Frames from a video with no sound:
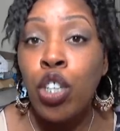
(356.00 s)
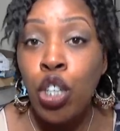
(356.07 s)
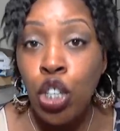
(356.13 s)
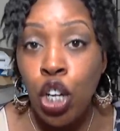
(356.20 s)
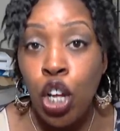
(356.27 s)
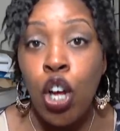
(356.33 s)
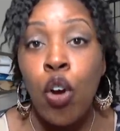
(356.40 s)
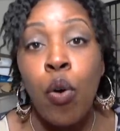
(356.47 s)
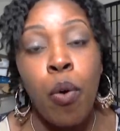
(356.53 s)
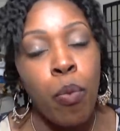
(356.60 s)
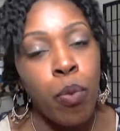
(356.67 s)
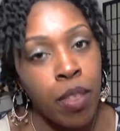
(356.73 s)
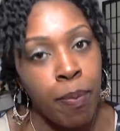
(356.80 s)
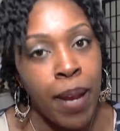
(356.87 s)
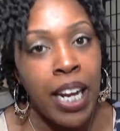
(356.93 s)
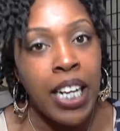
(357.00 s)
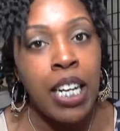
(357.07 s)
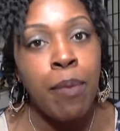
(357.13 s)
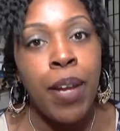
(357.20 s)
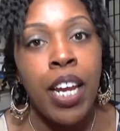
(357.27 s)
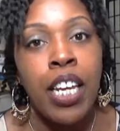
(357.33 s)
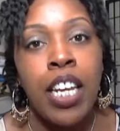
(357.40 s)
you know, with
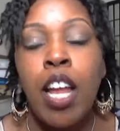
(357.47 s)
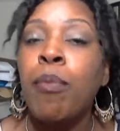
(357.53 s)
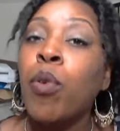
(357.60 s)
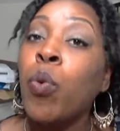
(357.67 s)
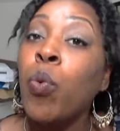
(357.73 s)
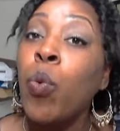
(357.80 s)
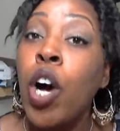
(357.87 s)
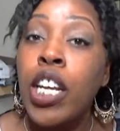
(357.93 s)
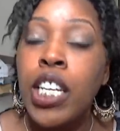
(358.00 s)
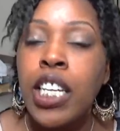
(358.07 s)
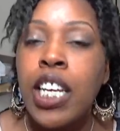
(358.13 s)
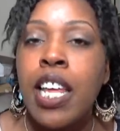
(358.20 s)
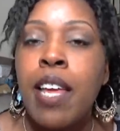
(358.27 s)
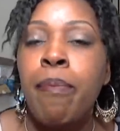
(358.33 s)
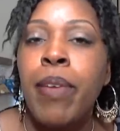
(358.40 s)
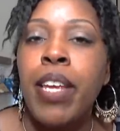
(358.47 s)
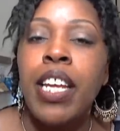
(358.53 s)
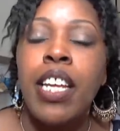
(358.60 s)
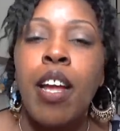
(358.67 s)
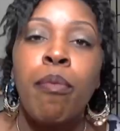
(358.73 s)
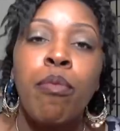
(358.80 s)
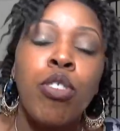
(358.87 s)
Manny being number one and him
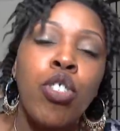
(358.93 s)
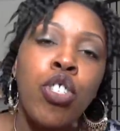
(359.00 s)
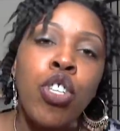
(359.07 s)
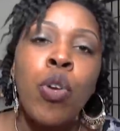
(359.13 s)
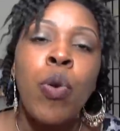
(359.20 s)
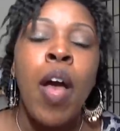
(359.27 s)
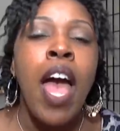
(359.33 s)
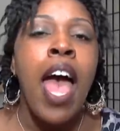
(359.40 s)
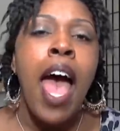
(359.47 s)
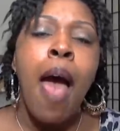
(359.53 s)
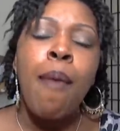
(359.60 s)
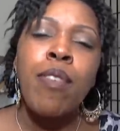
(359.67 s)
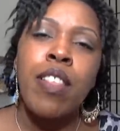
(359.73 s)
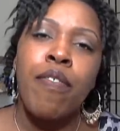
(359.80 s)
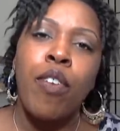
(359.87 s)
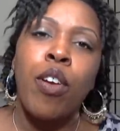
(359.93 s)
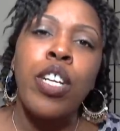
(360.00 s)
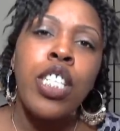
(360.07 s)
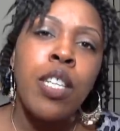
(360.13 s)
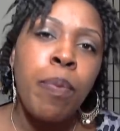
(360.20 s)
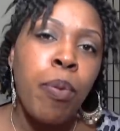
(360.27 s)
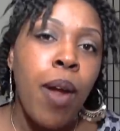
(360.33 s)
being number two. I was
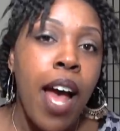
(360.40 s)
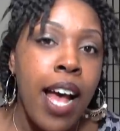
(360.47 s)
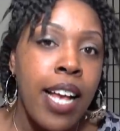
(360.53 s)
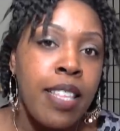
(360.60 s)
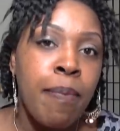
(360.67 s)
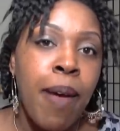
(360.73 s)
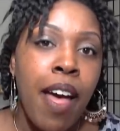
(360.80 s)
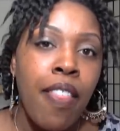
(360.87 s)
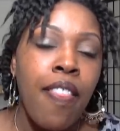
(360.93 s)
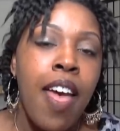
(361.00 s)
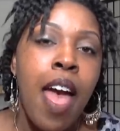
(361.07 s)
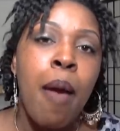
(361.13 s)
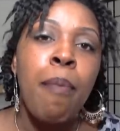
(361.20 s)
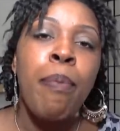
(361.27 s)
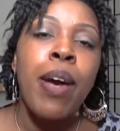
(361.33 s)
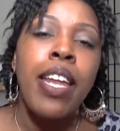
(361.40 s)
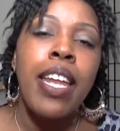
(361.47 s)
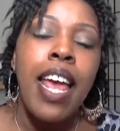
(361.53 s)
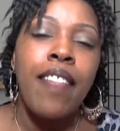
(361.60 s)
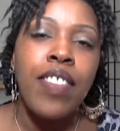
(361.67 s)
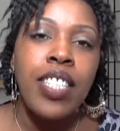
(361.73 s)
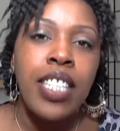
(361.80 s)
very surprised by that,
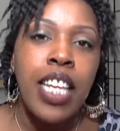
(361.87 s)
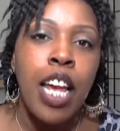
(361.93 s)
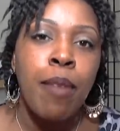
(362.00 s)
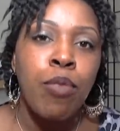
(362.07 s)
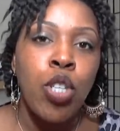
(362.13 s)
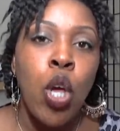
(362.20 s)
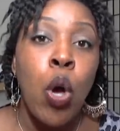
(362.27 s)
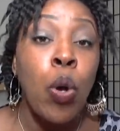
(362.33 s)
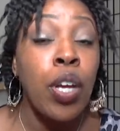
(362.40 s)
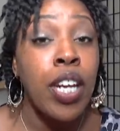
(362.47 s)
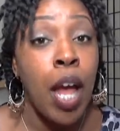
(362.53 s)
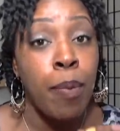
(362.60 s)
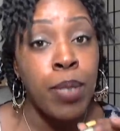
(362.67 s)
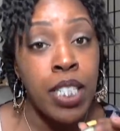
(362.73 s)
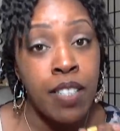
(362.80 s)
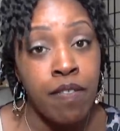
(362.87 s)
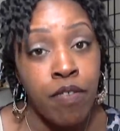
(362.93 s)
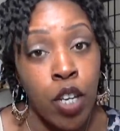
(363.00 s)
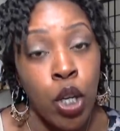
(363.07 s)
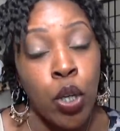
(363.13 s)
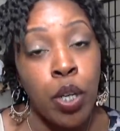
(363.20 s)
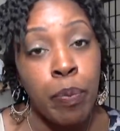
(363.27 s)
but at the same token, I was
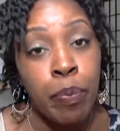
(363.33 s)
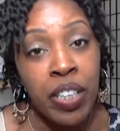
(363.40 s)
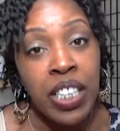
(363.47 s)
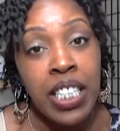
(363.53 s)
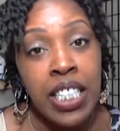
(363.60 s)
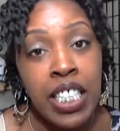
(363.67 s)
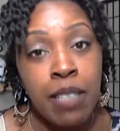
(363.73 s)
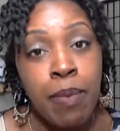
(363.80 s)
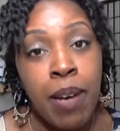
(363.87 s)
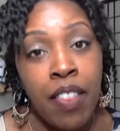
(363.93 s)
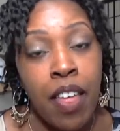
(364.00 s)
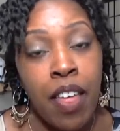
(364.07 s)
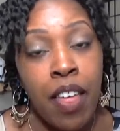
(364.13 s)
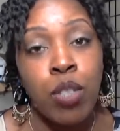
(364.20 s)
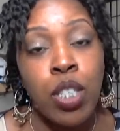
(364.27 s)
very pleased by that